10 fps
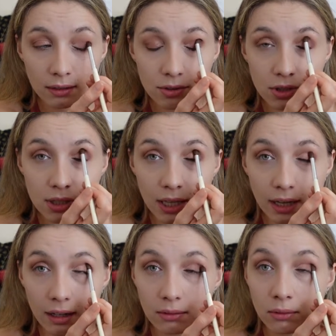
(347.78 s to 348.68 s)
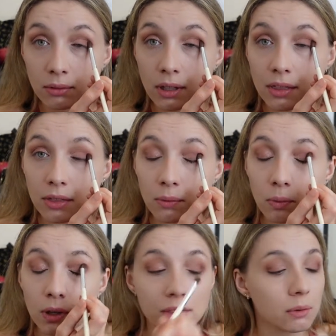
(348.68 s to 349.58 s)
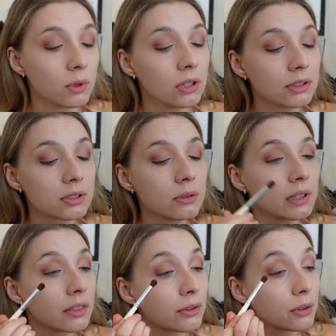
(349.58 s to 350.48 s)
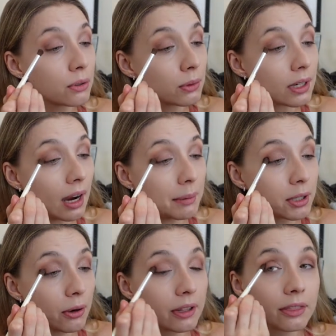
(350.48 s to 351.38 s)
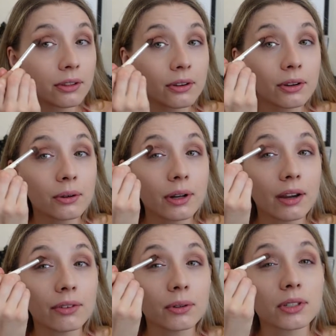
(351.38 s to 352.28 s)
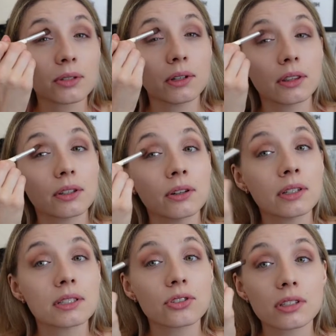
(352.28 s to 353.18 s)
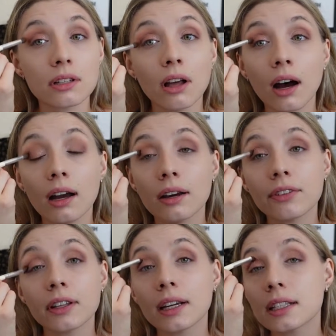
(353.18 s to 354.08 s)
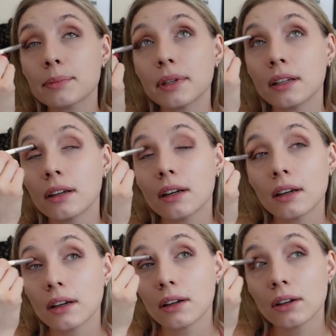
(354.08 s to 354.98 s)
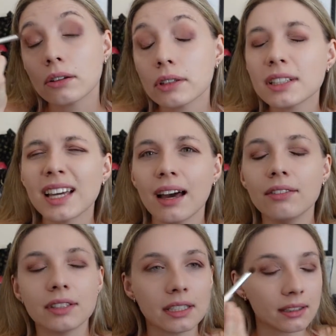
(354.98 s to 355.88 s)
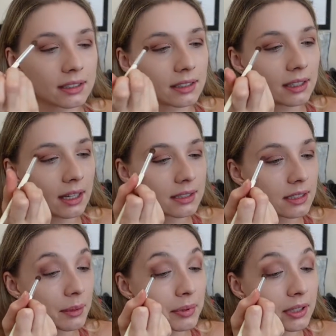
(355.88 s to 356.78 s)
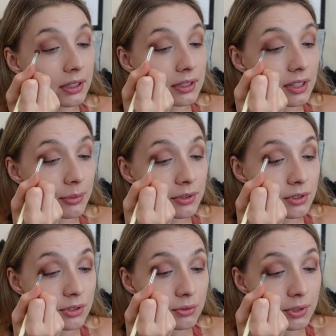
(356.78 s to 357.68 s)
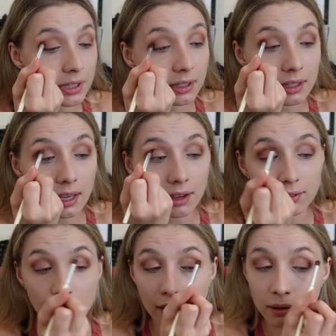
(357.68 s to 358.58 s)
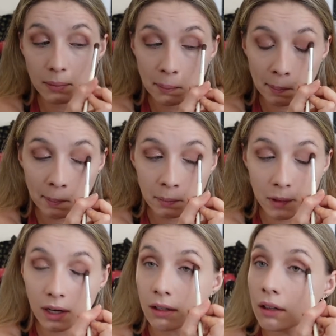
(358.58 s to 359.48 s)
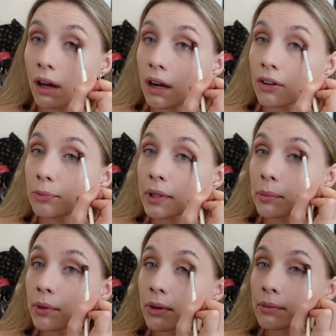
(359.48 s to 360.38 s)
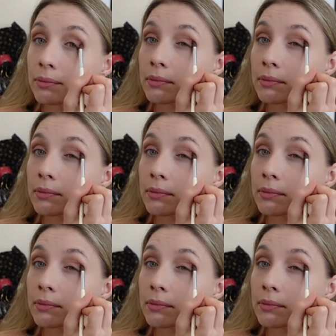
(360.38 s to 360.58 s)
Just can't with what the world is going through, what I'm going through, what everyone's going through. It's just a lot. I feel like it's been really heavy. Like, the last couple of years have been just really heavy on a lot of people.